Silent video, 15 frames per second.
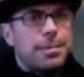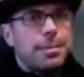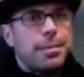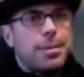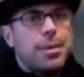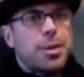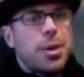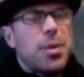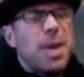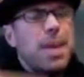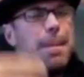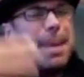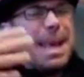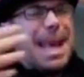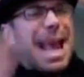So it
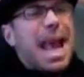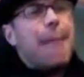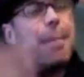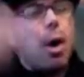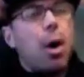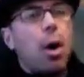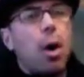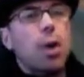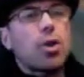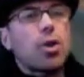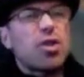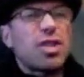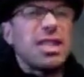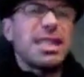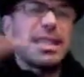became harder
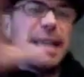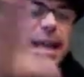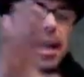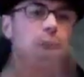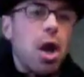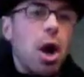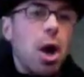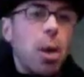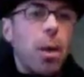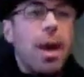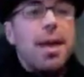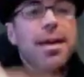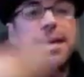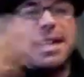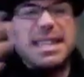to say no
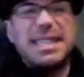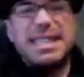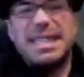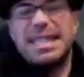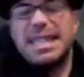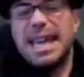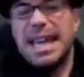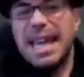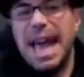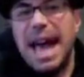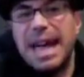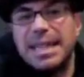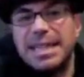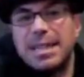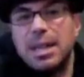than to say
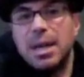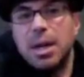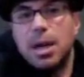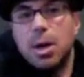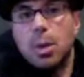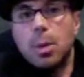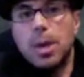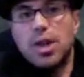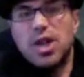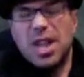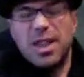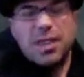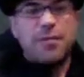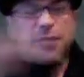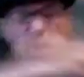yes, which in
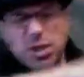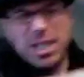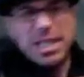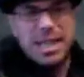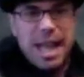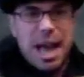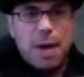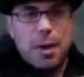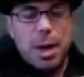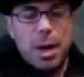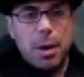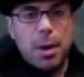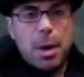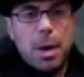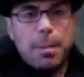the first scenario,
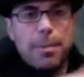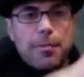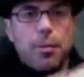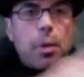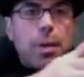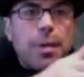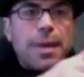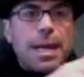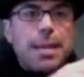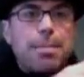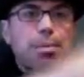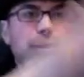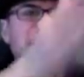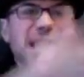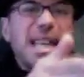before the
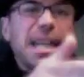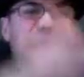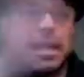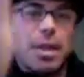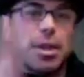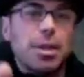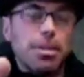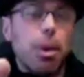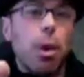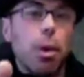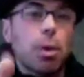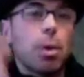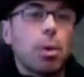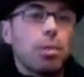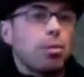precedingly
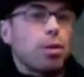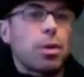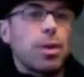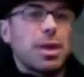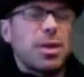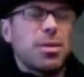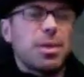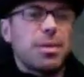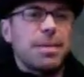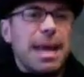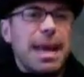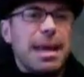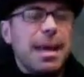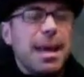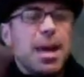small request was
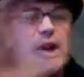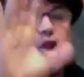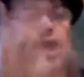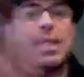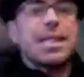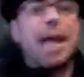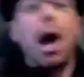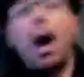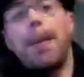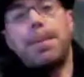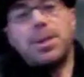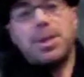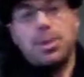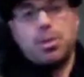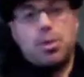made, just the
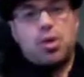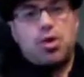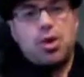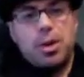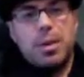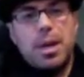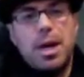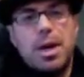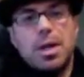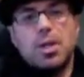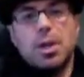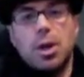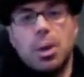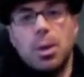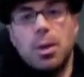opposite was true.
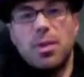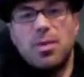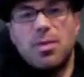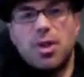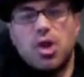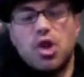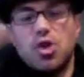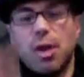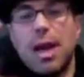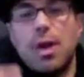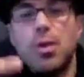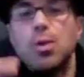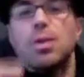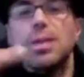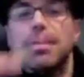So the trainer
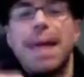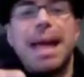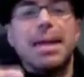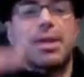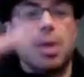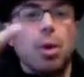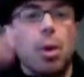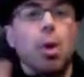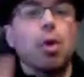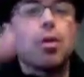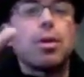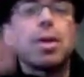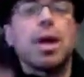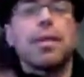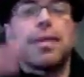who demands an
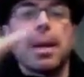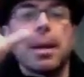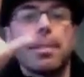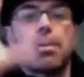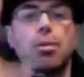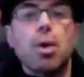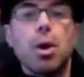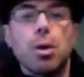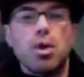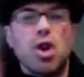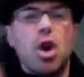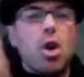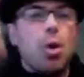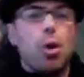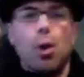all-or-nothing approach
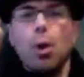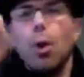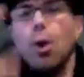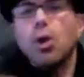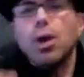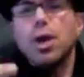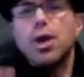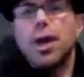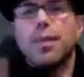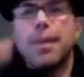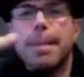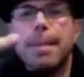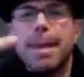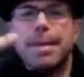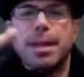or an all-or-nothing
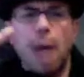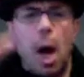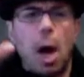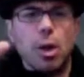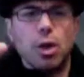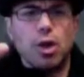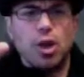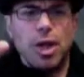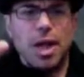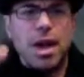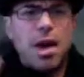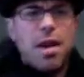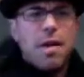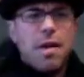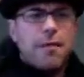methodology
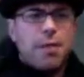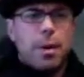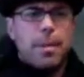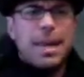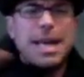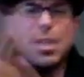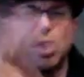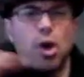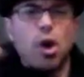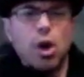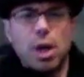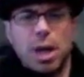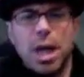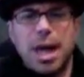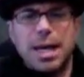from his or her
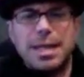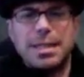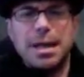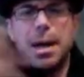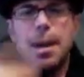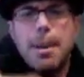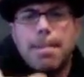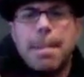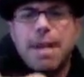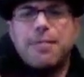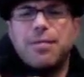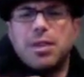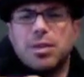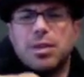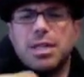clients might
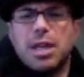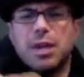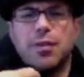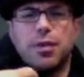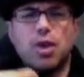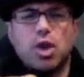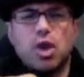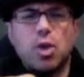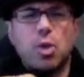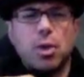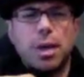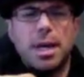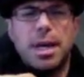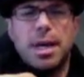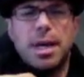feel self-assured
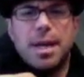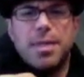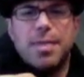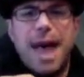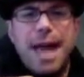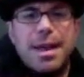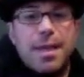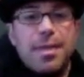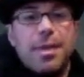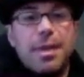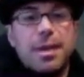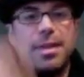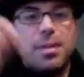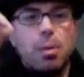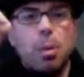that
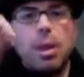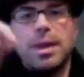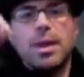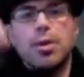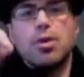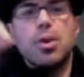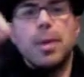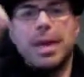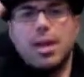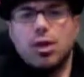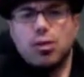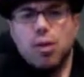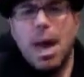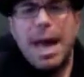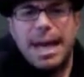what they're doing is
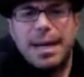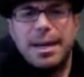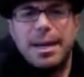right.